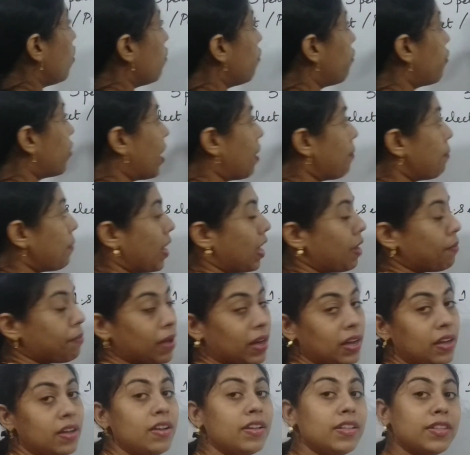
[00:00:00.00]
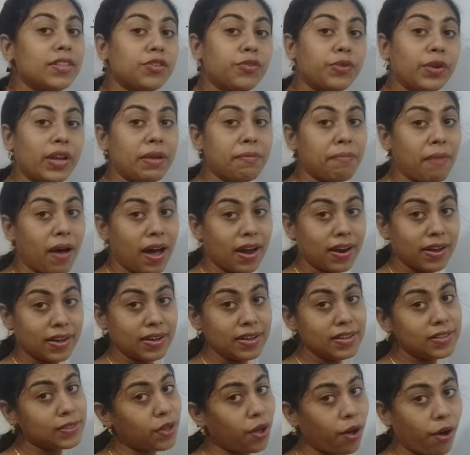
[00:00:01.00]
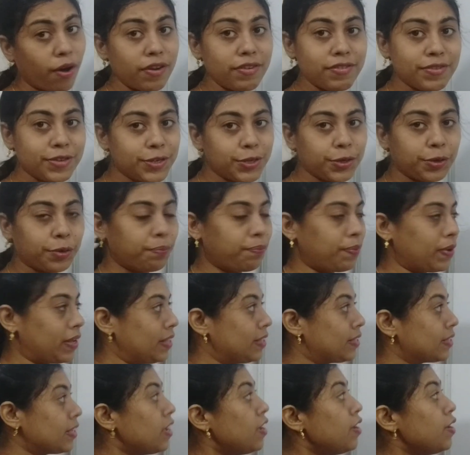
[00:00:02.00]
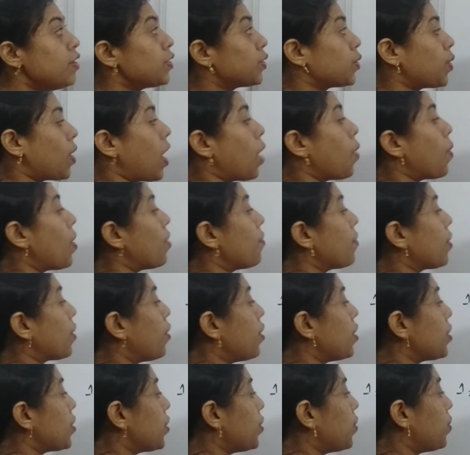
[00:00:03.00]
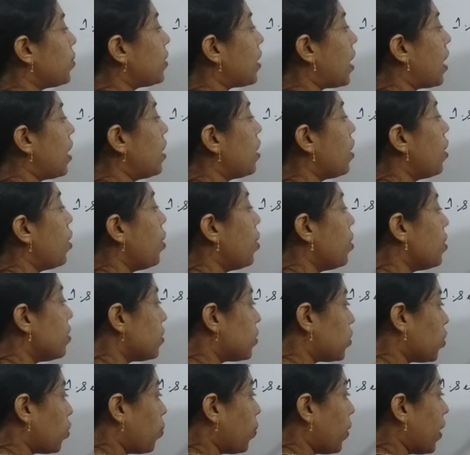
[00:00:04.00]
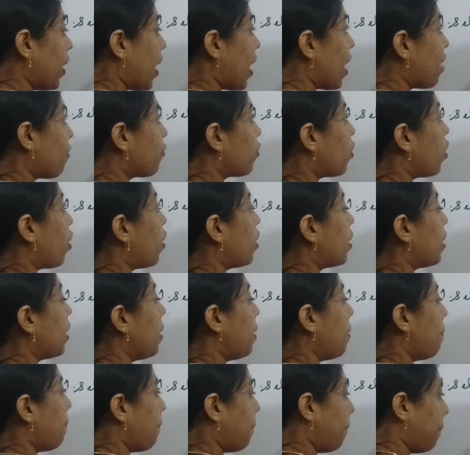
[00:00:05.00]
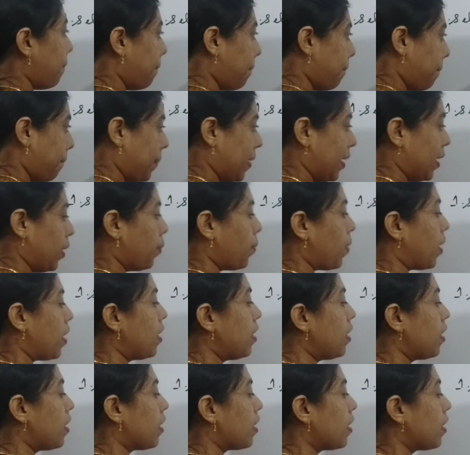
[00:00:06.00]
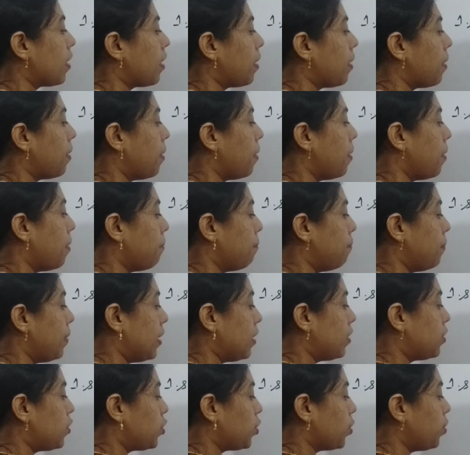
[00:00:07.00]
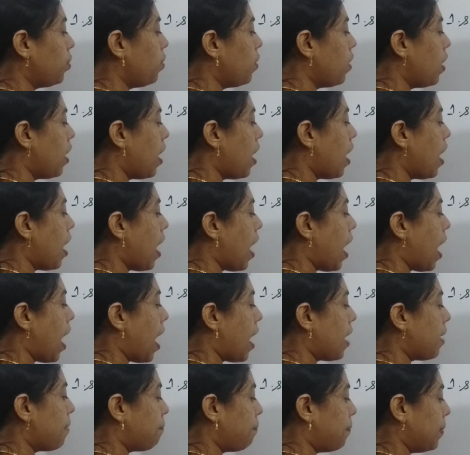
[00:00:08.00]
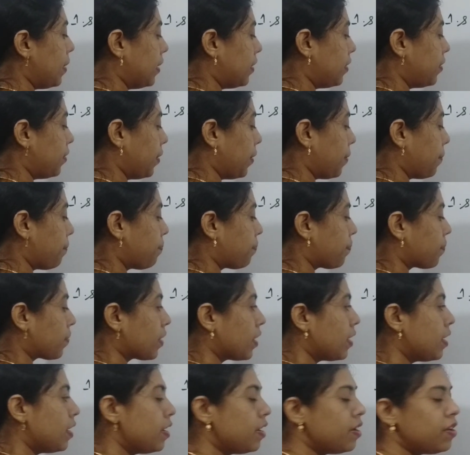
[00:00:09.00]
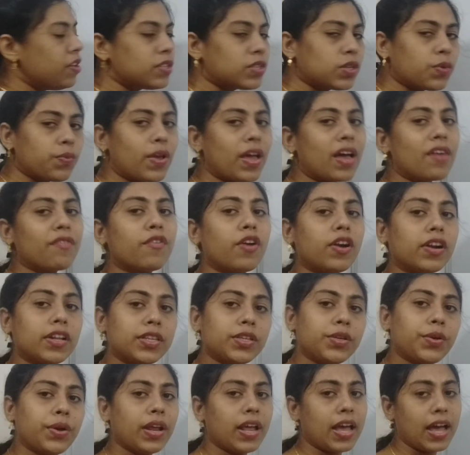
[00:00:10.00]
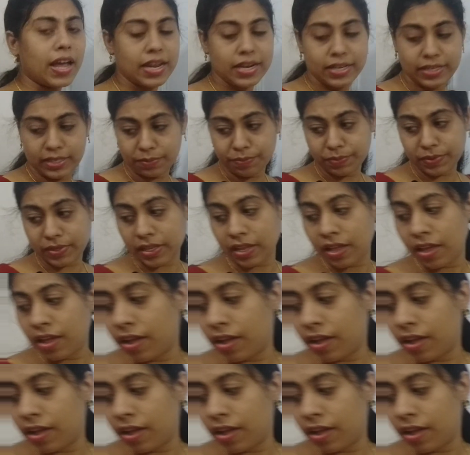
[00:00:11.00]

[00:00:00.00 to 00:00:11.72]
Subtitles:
from among 3 markers or 2 pens. So how are we going to do that? So we have got P1, P2 and P3. So we have got 3 items,